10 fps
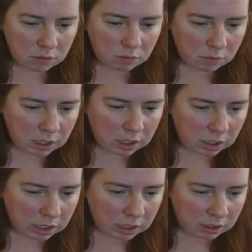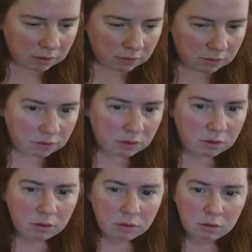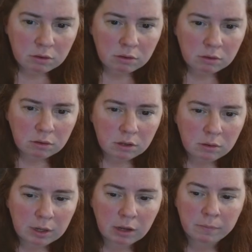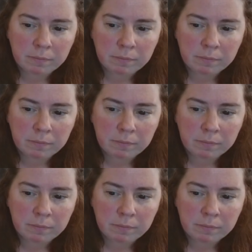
where is, here we go.